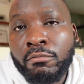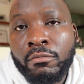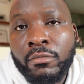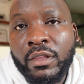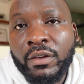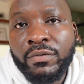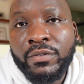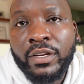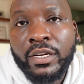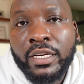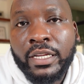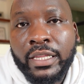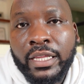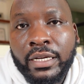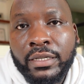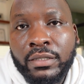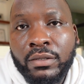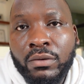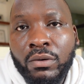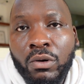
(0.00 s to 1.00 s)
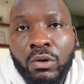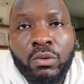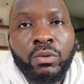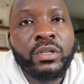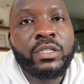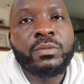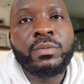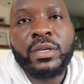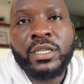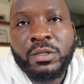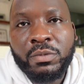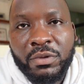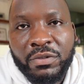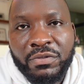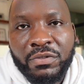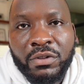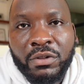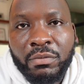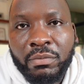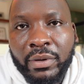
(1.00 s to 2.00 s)
Definitely that always makes me
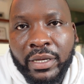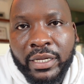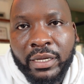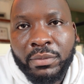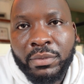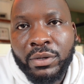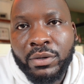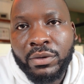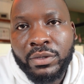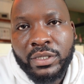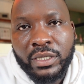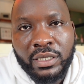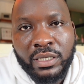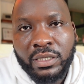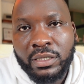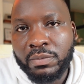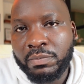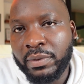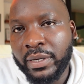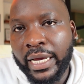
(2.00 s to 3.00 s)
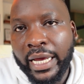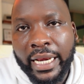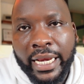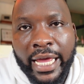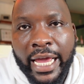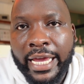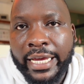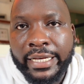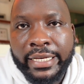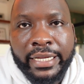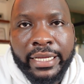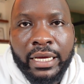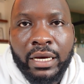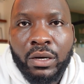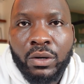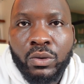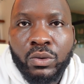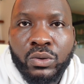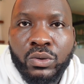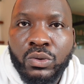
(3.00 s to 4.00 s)
feel better because I just pick an idea
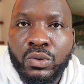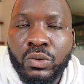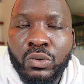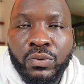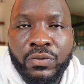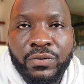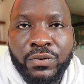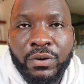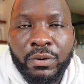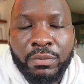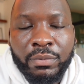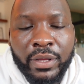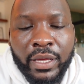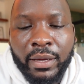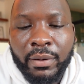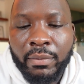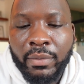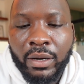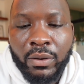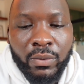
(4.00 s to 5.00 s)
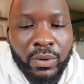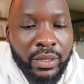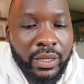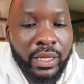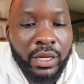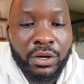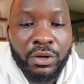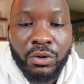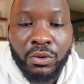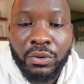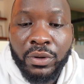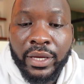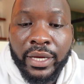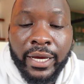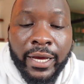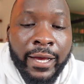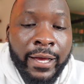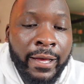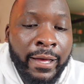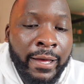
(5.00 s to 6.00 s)
or two from them and what they're
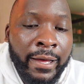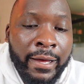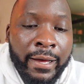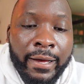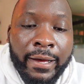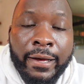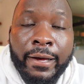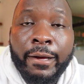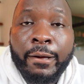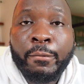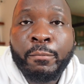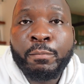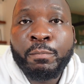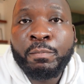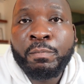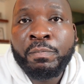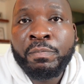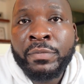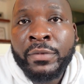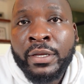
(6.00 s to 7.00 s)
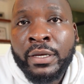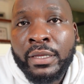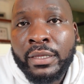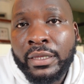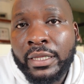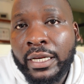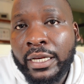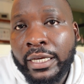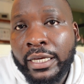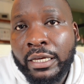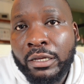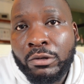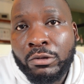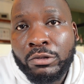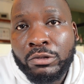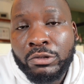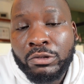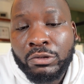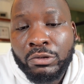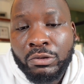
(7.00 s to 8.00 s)
doing. Then again,
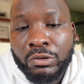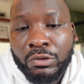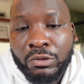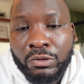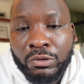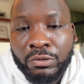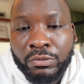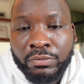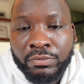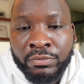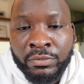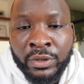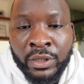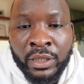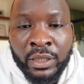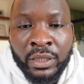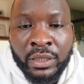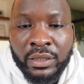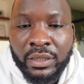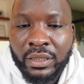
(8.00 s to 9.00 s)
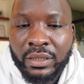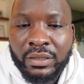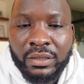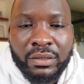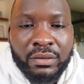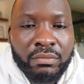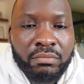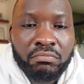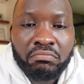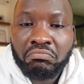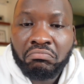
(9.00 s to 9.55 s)
also just,